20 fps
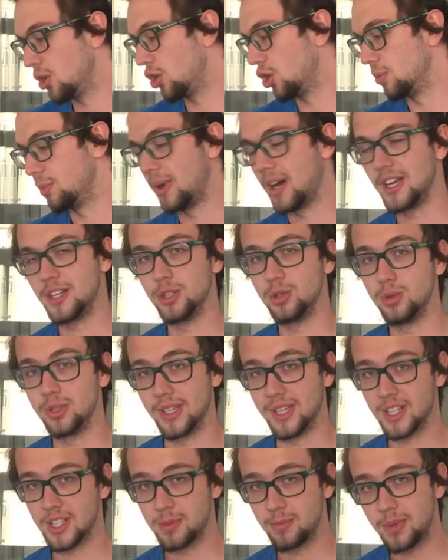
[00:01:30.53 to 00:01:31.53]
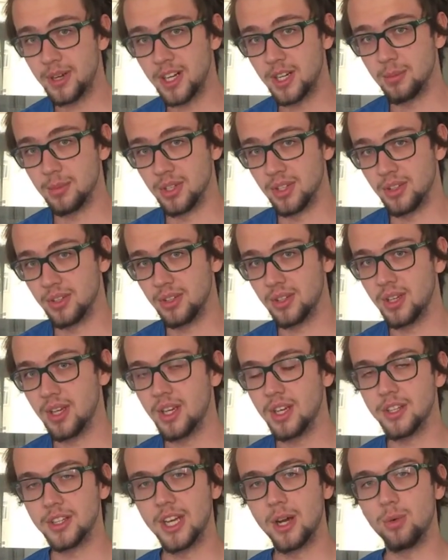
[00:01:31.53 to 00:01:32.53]
or by doing experiments.
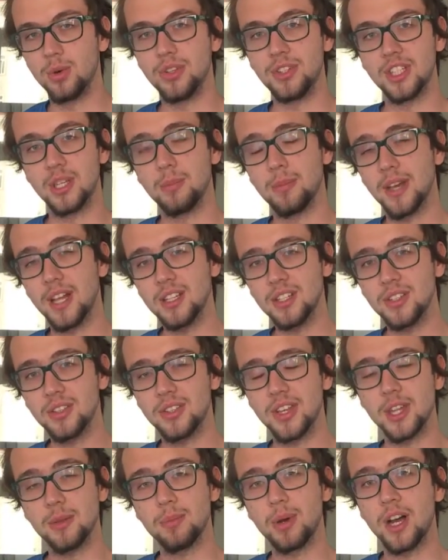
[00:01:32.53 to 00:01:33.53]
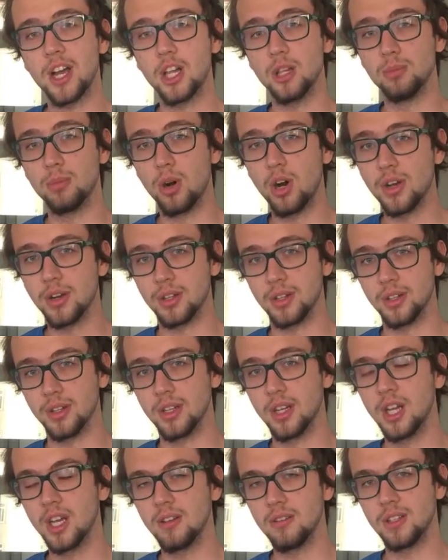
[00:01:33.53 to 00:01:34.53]
Now, with the abelian sand pile
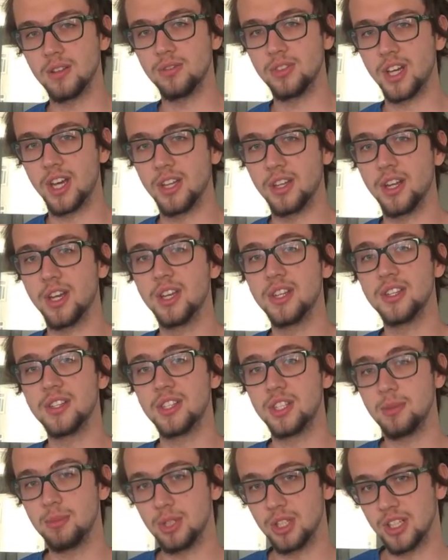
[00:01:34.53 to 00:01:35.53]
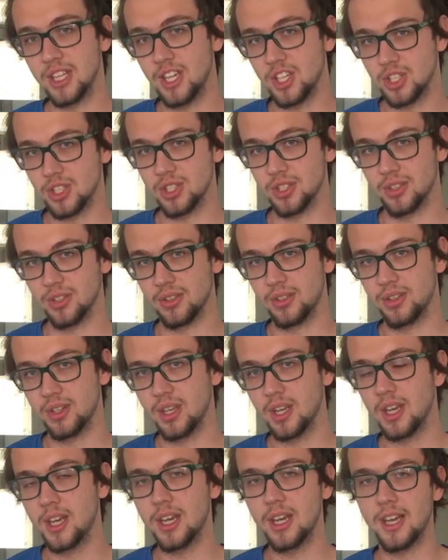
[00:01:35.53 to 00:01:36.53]
model, we've done simulations.
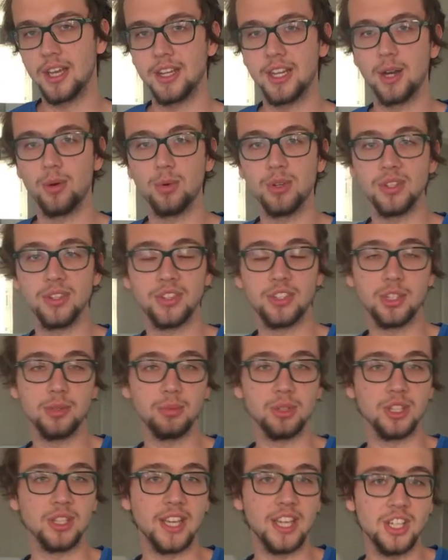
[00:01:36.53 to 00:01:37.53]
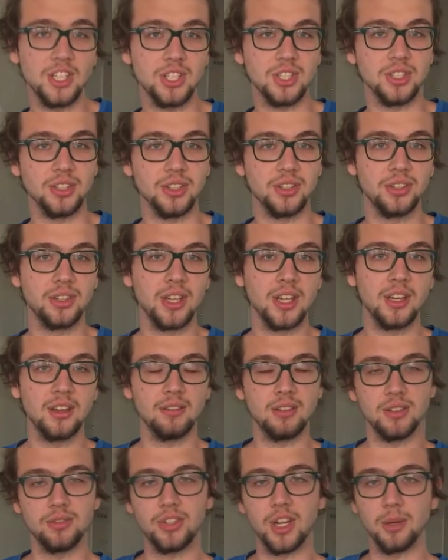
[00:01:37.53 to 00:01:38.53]
And now with the simulations,
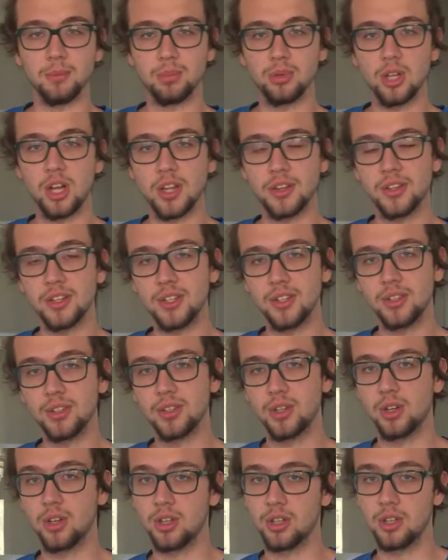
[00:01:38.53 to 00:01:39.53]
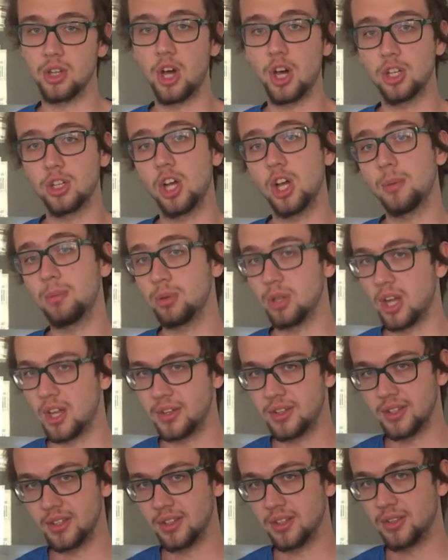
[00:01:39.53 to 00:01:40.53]
we've done plottings, log-log
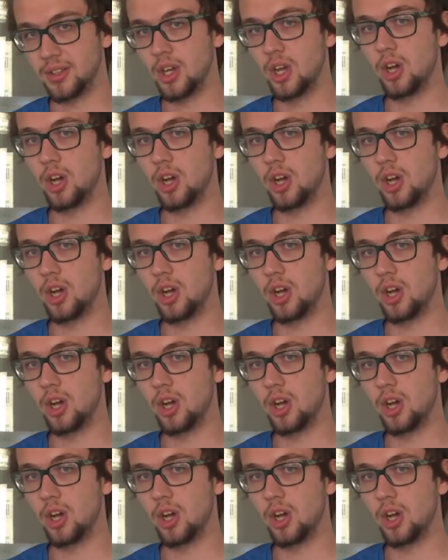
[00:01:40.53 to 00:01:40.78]
plottings